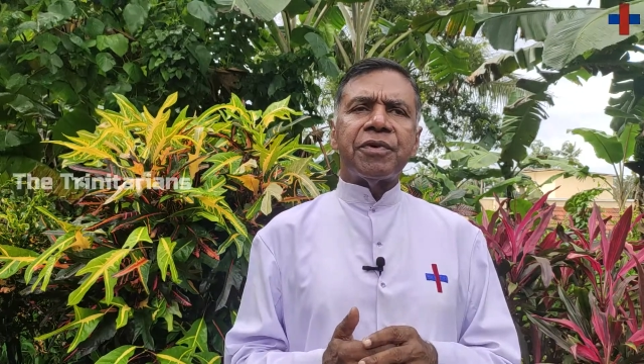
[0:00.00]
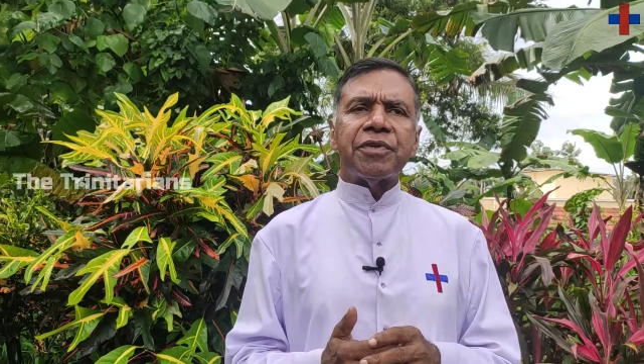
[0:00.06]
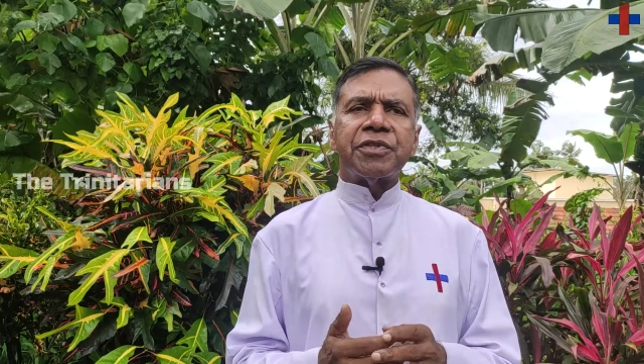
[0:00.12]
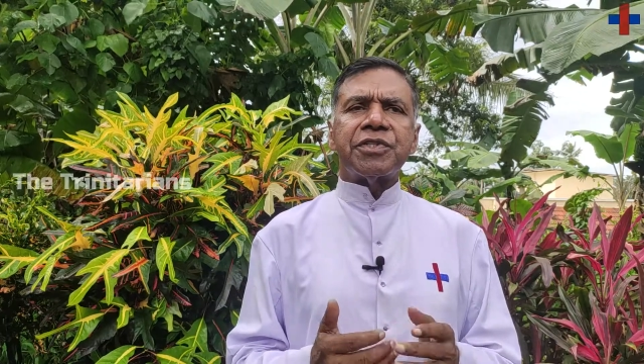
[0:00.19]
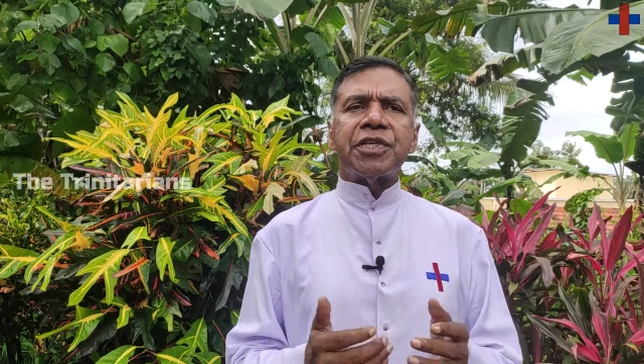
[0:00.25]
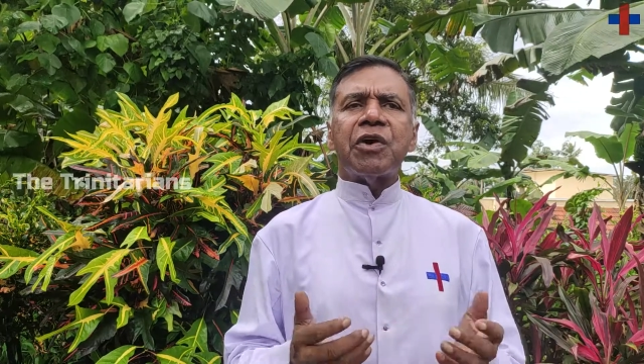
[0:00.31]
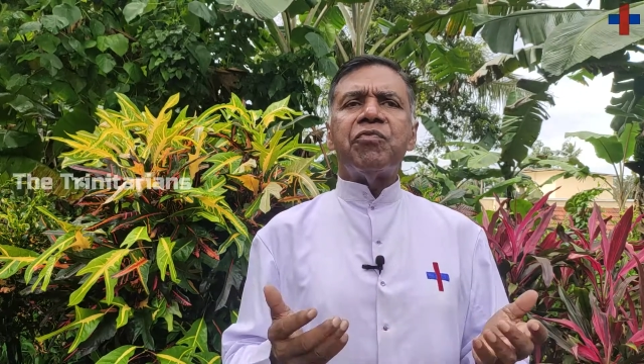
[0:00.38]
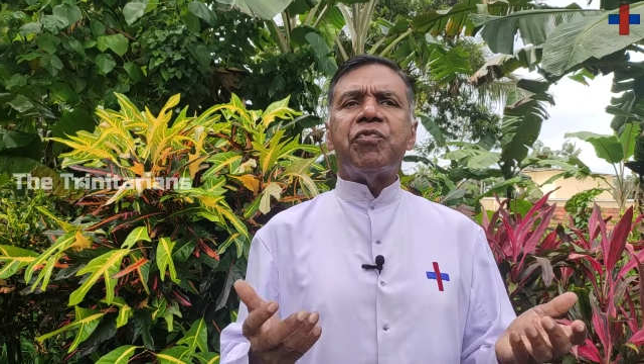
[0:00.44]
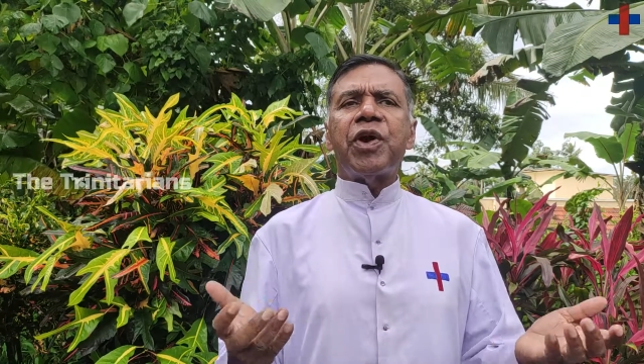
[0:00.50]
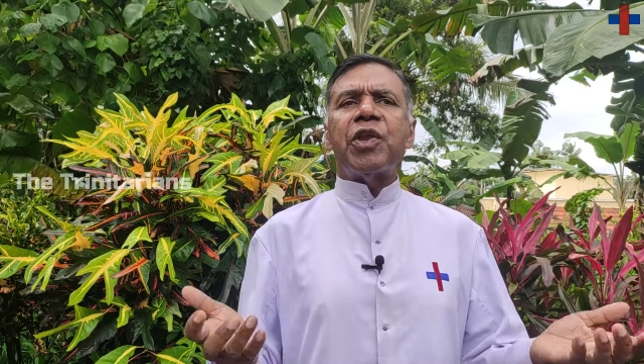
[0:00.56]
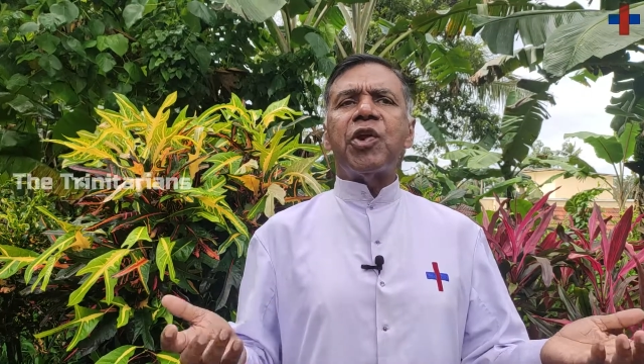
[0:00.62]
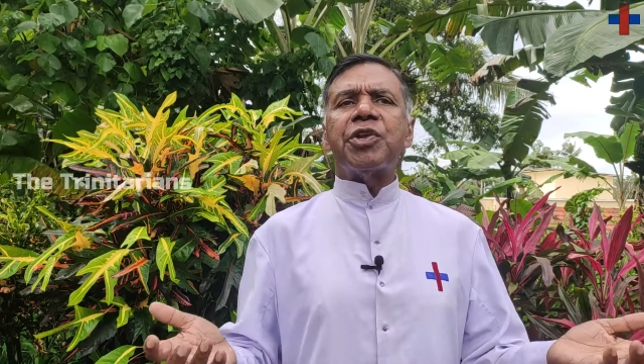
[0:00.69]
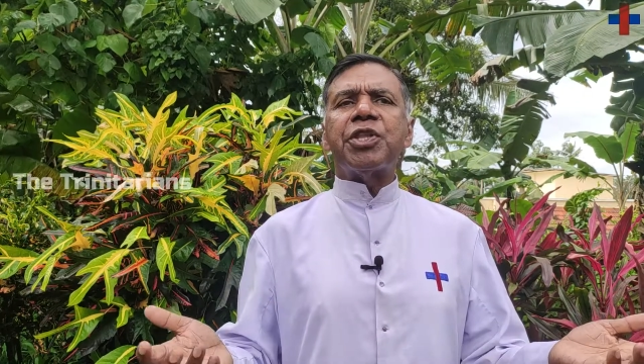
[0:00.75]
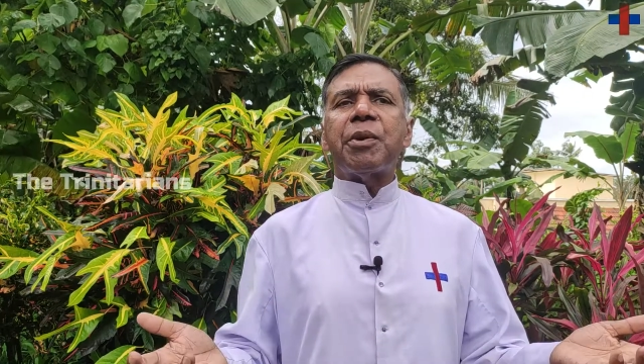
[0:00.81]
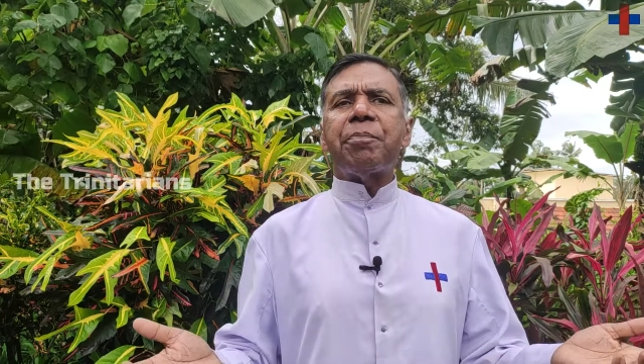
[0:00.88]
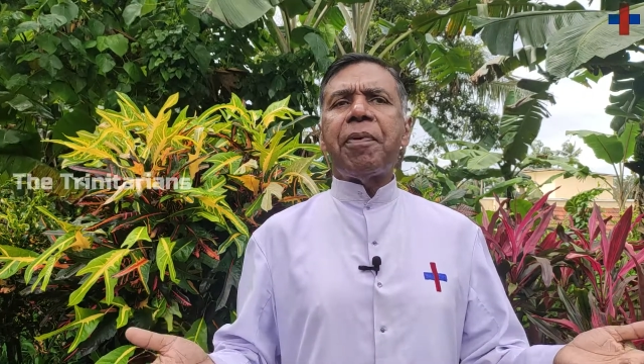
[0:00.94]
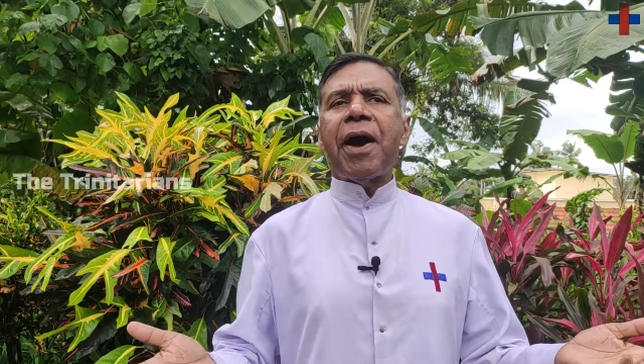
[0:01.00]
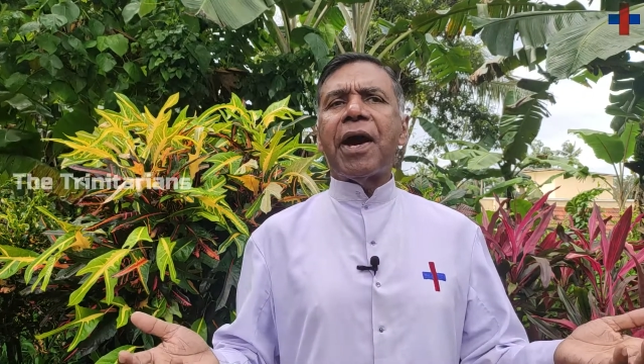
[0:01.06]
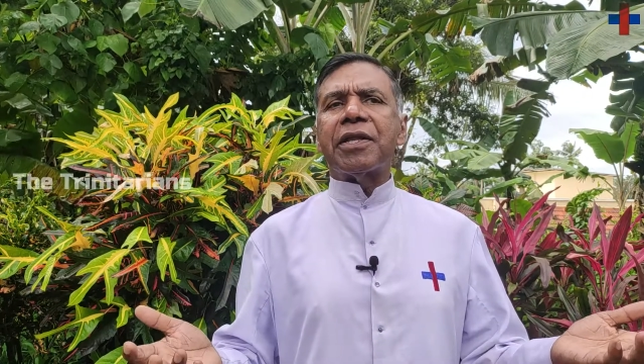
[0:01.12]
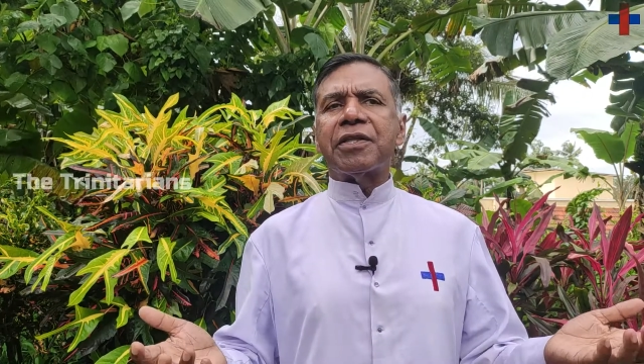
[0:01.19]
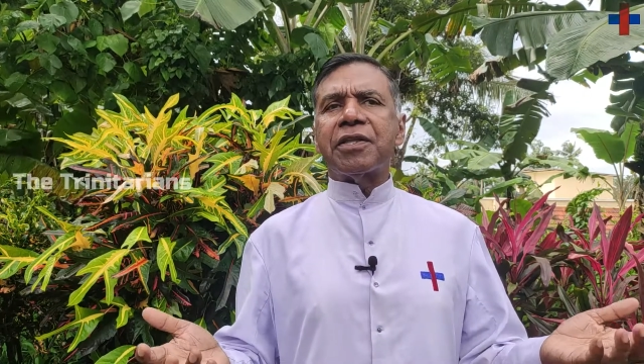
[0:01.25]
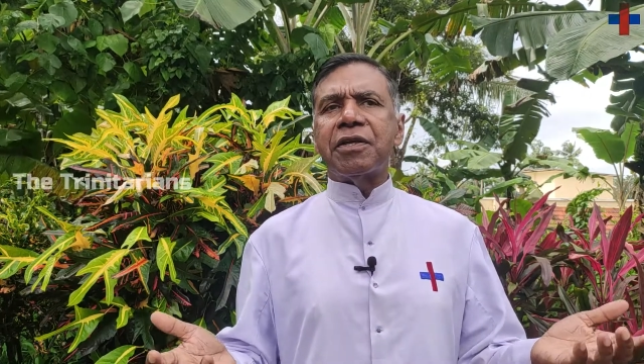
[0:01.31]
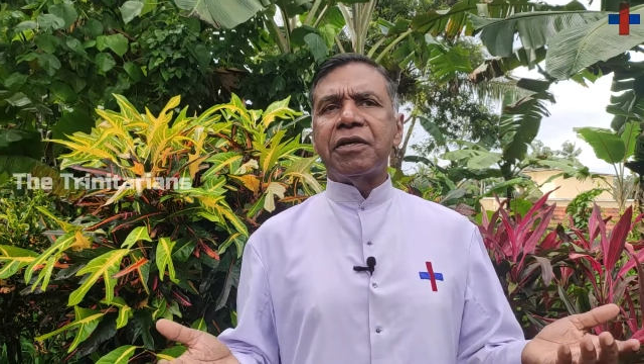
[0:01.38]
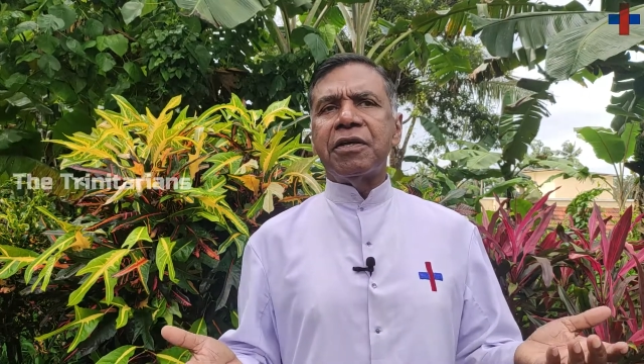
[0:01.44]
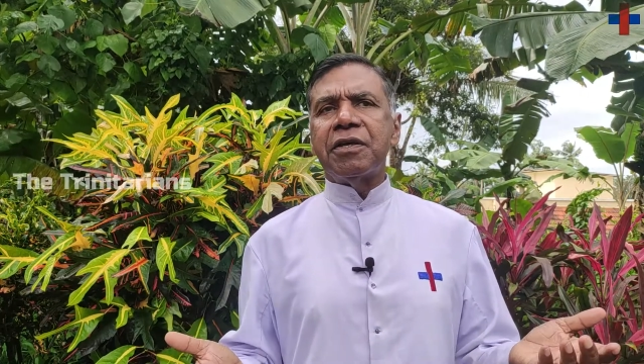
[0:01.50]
some fell on the path,